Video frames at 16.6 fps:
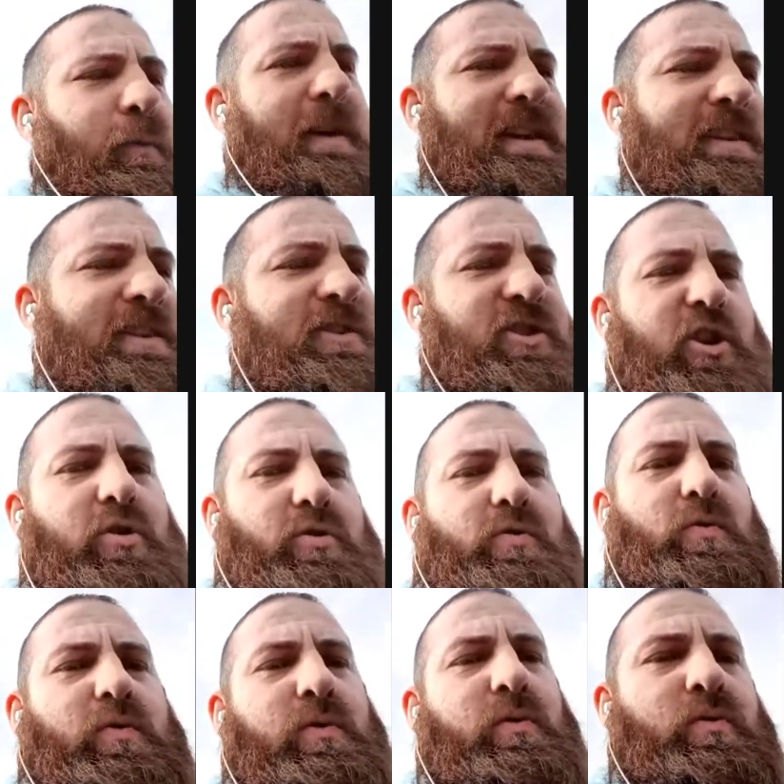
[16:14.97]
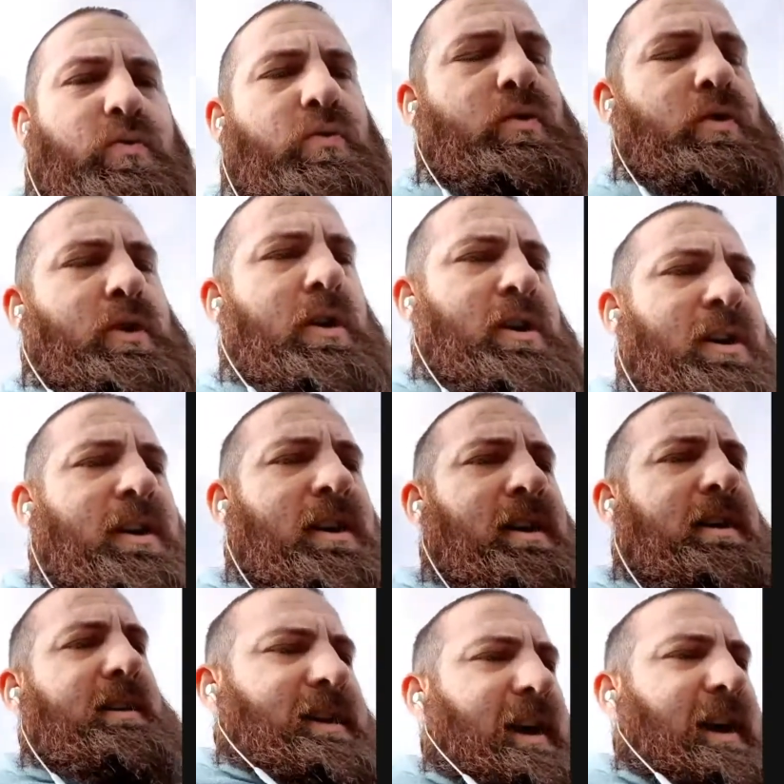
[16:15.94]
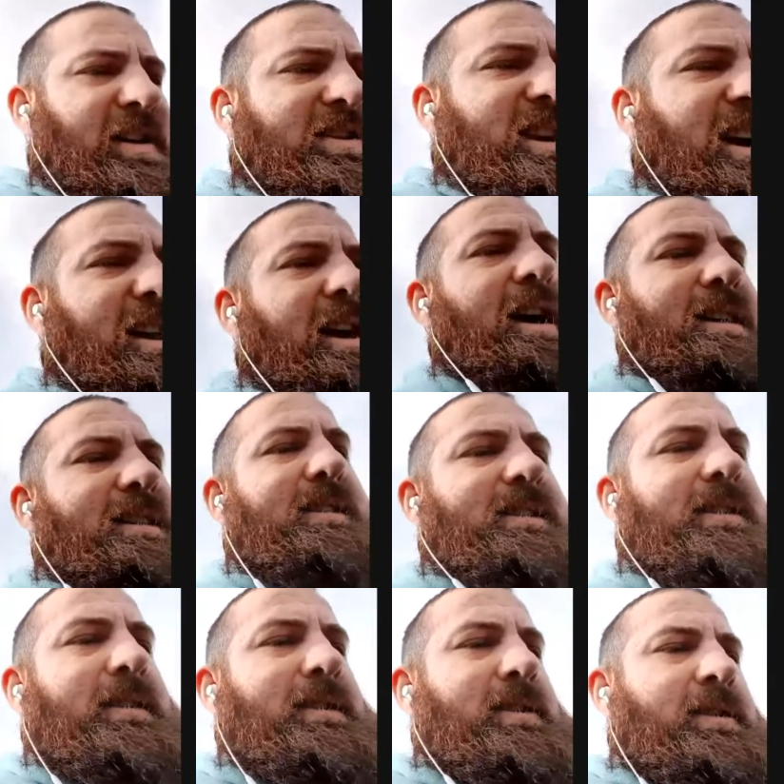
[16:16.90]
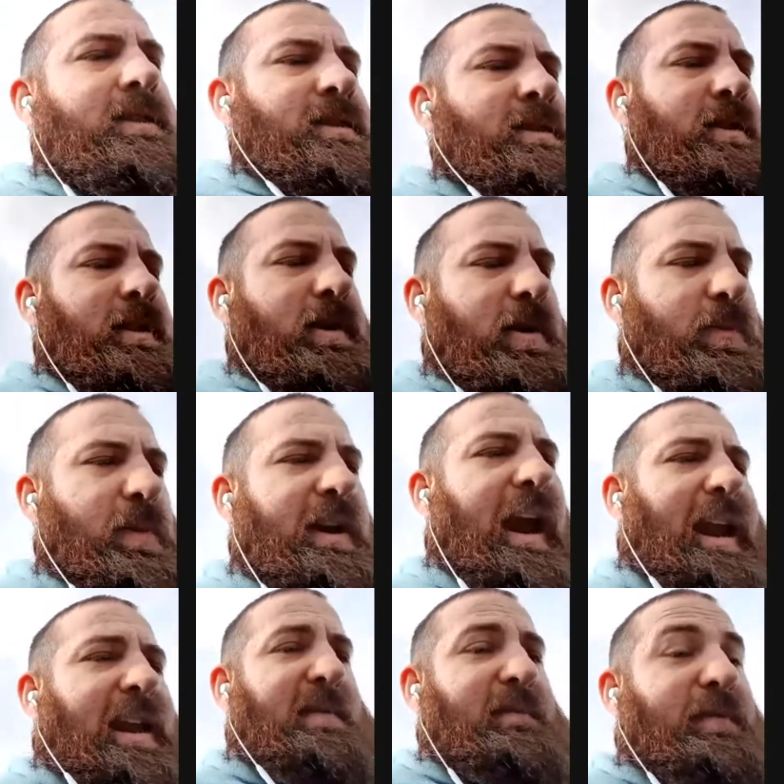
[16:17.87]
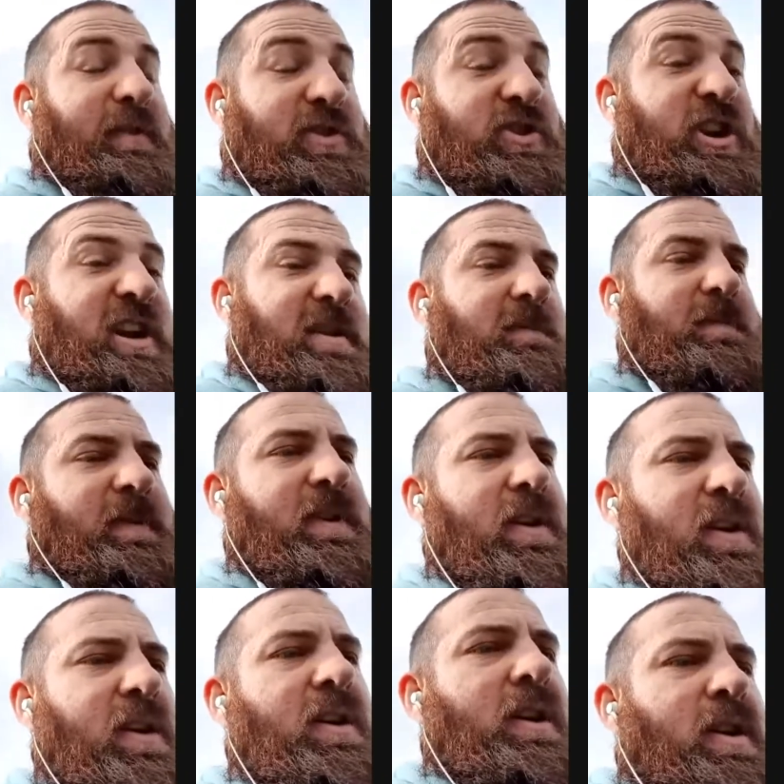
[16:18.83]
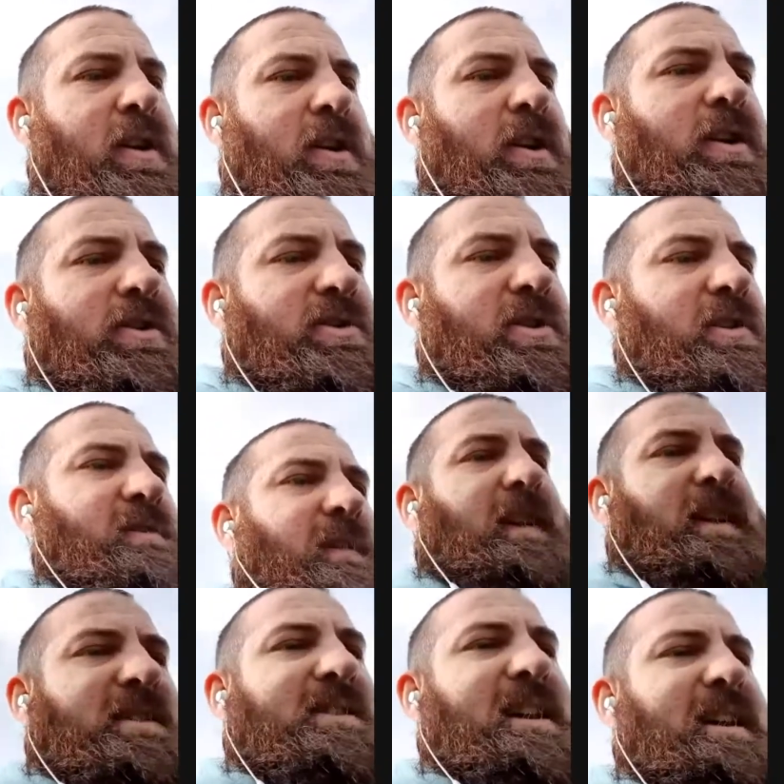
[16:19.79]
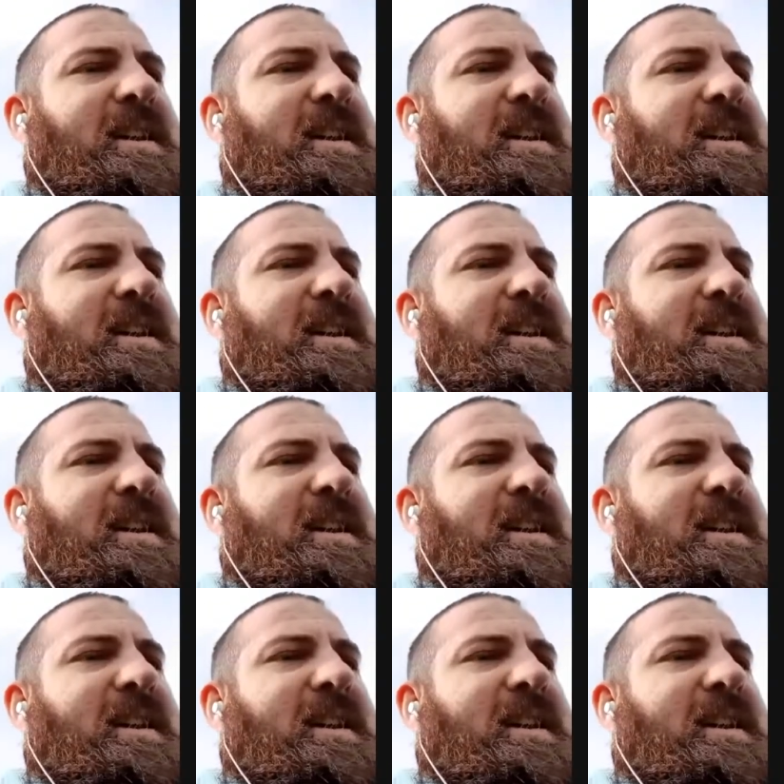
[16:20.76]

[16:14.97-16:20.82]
we do get Tellez and we get him for cheap, so you've got to